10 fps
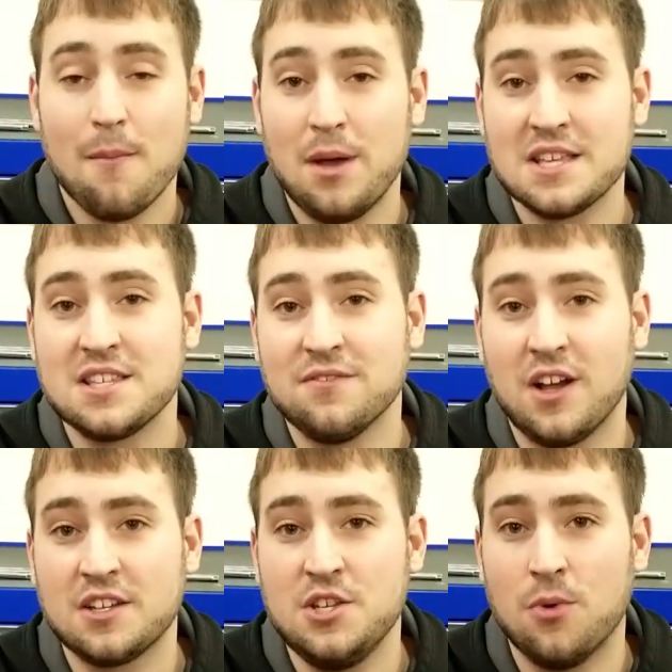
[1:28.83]
best of
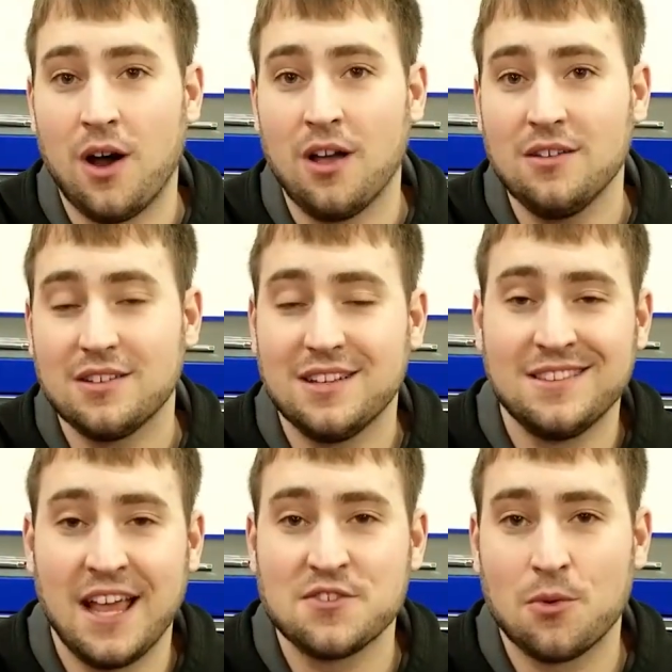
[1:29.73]
luck to you all.
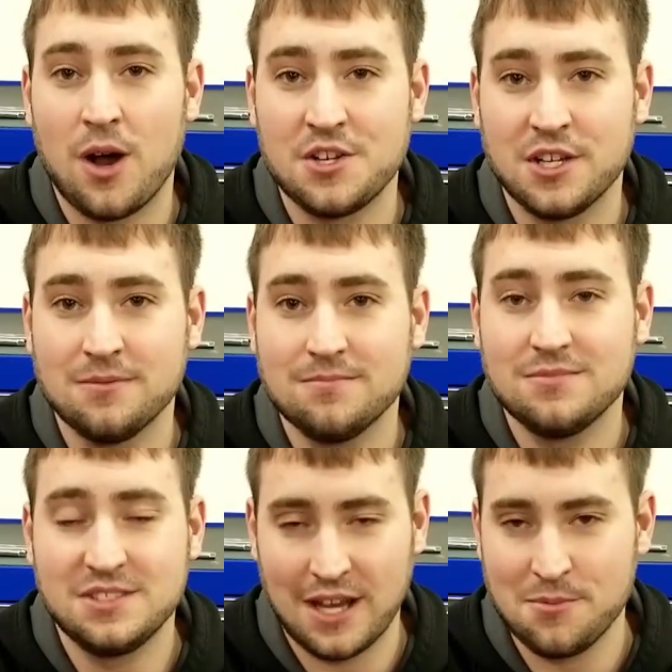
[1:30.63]
Thanks for watching
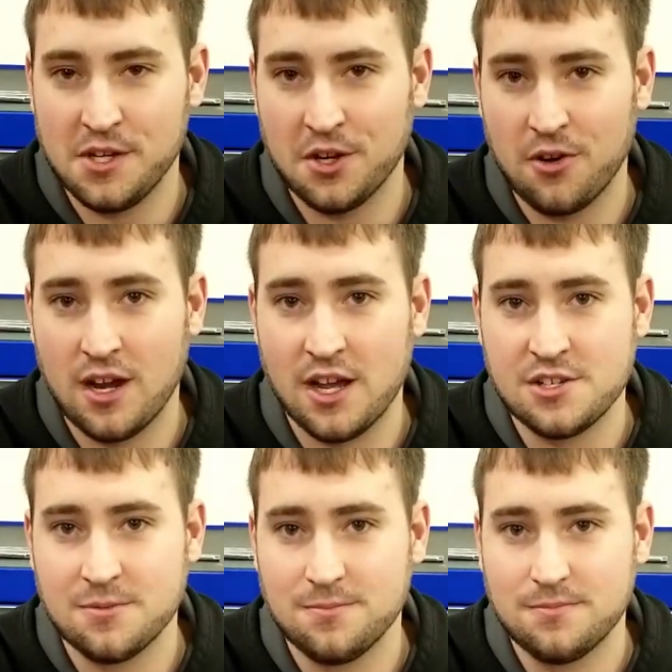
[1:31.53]
Top Tier Garage.